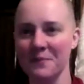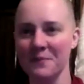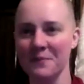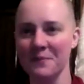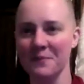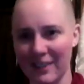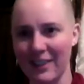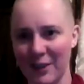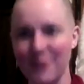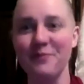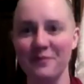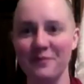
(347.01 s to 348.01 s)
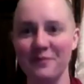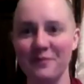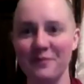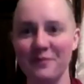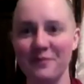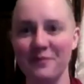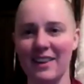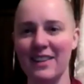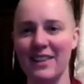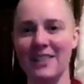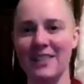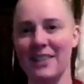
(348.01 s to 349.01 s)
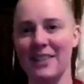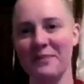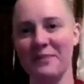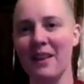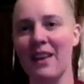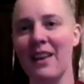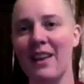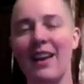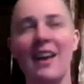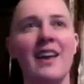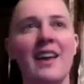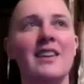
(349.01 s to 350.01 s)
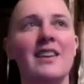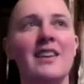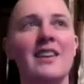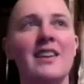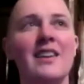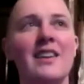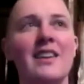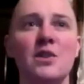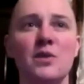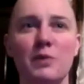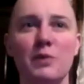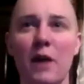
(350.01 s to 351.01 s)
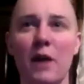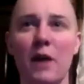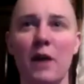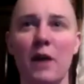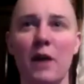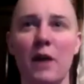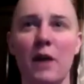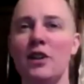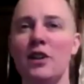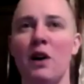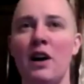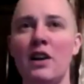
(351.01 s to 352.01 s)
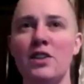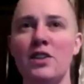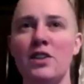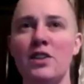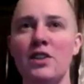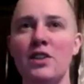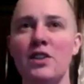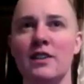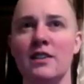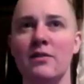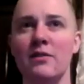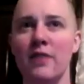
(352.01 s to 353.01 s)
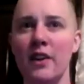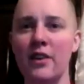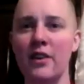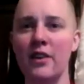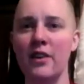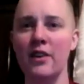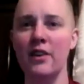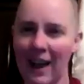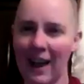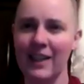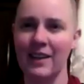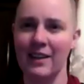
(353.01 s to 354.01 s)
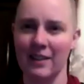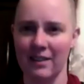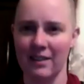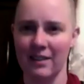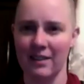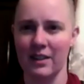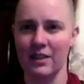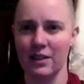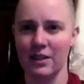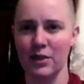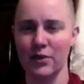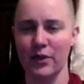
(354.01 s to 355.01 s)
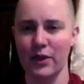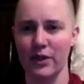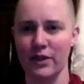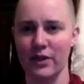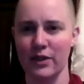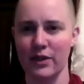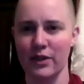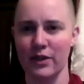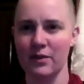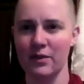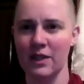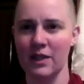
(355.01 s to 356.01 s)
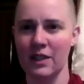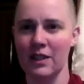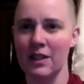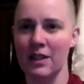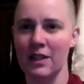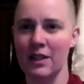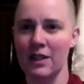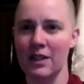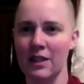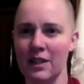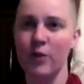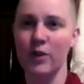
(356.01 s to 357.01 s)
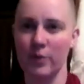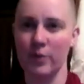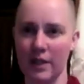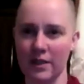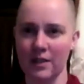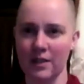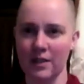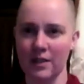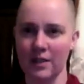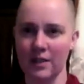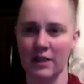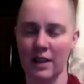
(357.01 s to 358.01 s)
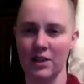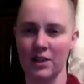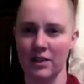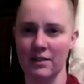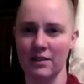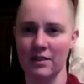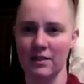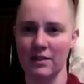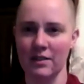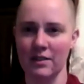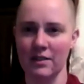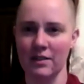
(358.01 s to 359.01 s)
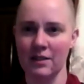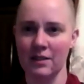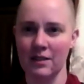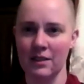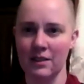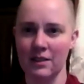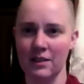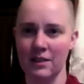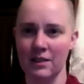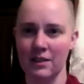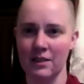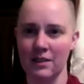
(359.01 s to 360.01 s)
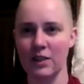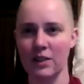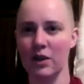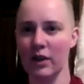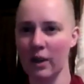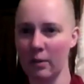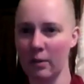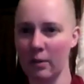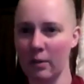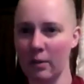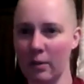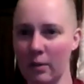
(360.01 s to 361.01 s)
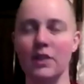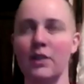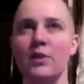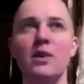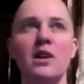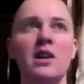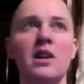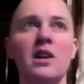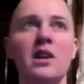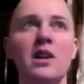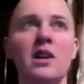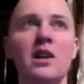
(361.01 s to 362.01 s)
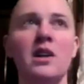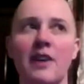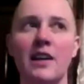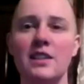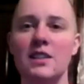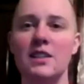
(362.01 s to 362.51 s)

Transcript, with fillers: But you know, sitting's not easy. And so coming back to your posture is a very kind thing to do for yourself, to hold the rest of the meditation. Yeah, so you're coming back to, have I